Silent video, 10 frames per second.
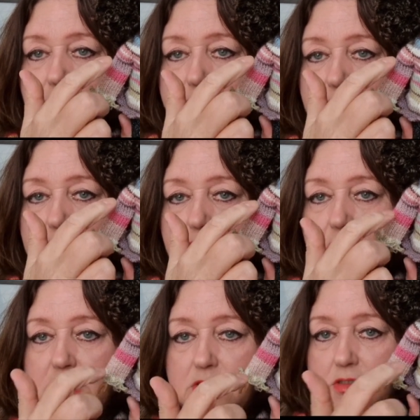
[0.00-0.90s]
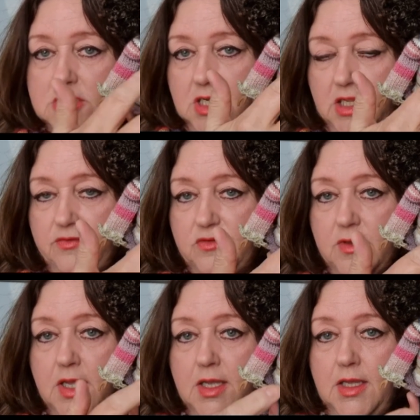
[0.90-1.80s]
And then you knit the sleeves.
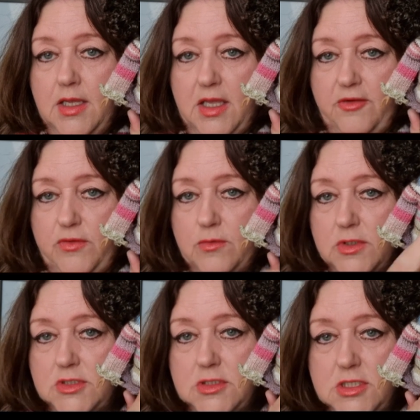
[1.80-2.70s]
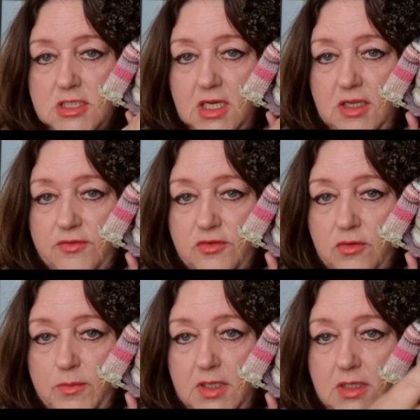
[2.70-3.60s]
If you want the sleeves
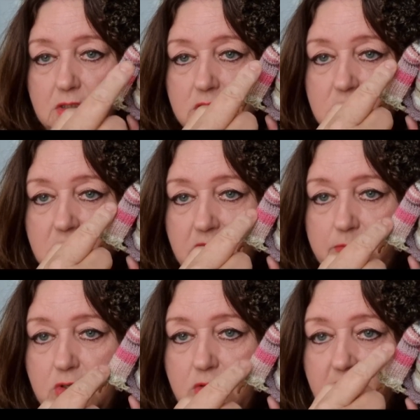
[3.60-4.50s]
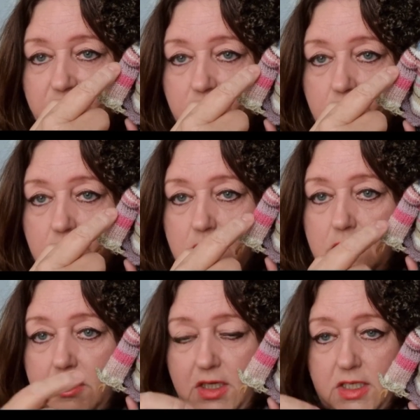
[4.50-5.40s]
to be the same, you have to
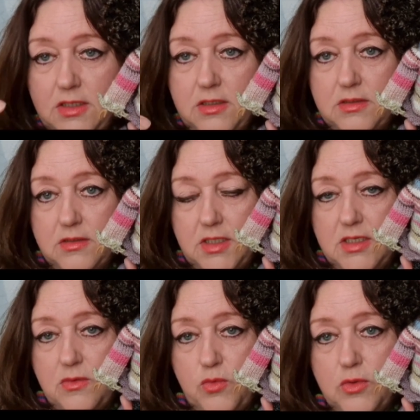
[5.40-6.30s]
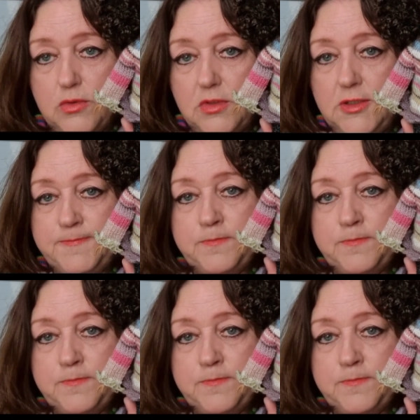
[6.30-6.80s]
look in the wool